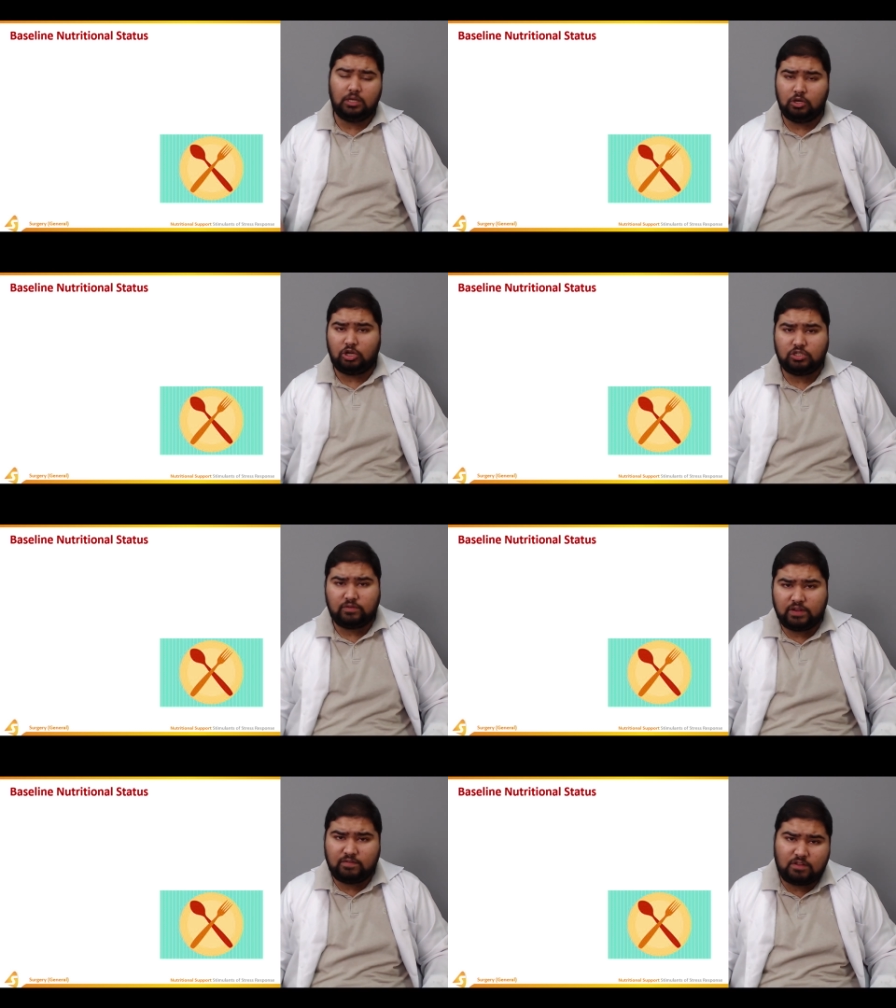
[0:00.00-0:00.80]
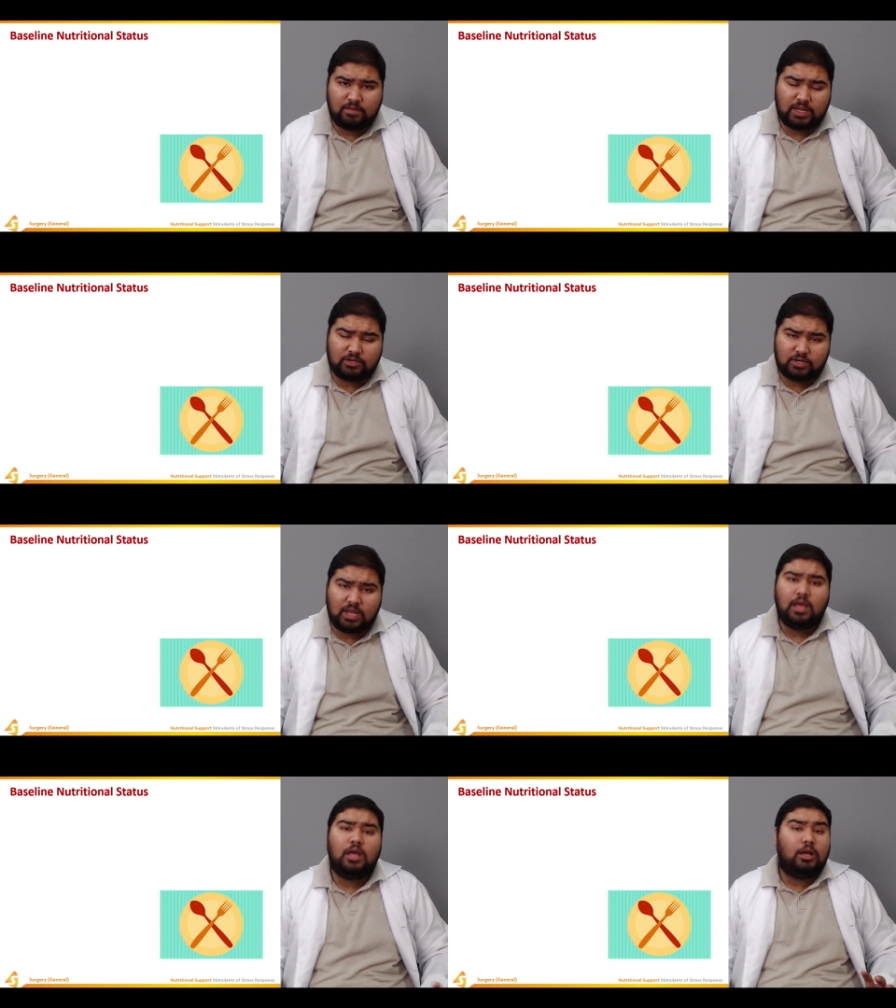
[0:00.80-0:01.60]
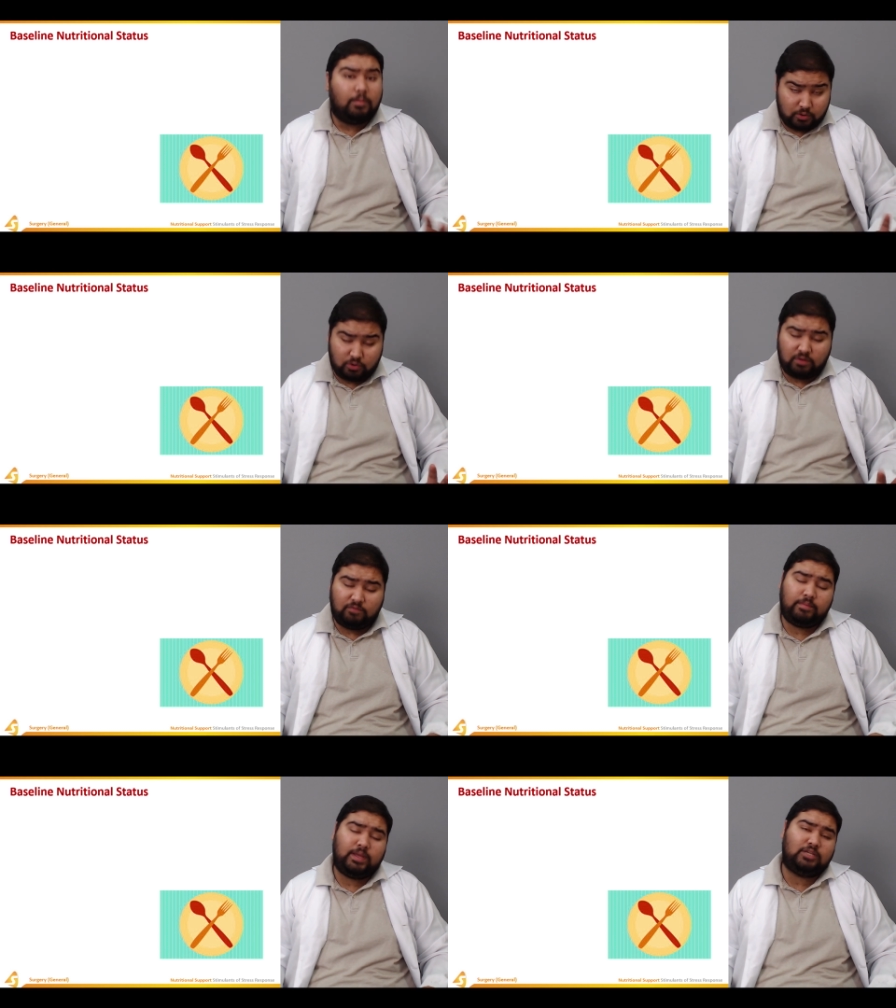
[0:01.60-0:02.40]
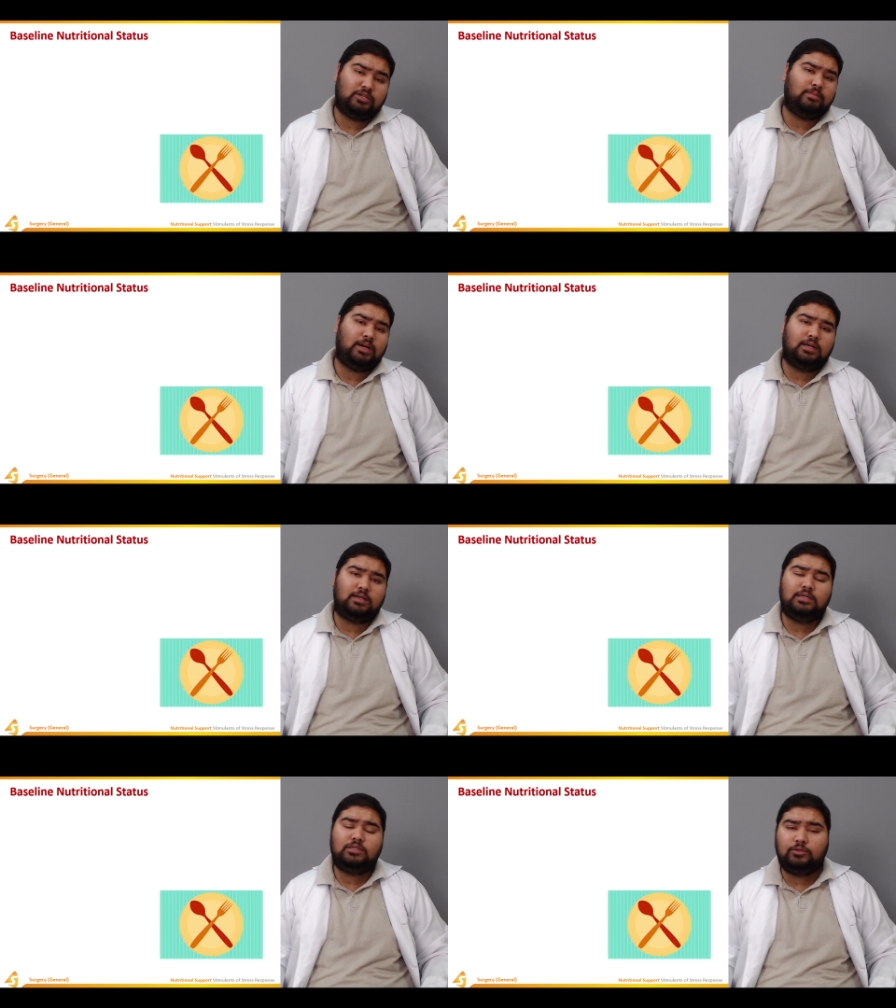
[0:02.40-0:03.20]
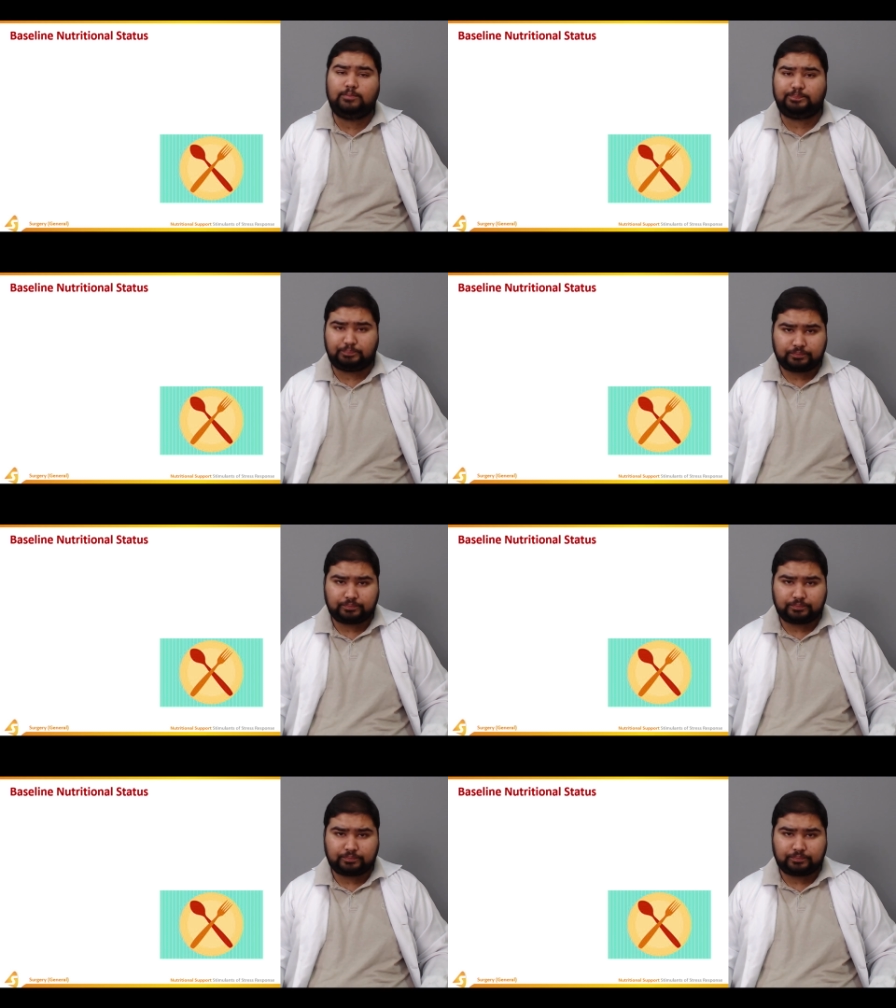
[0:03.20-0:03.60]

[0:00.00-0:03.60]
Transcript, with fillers: lot of inflammatory pro-inflammatory markers so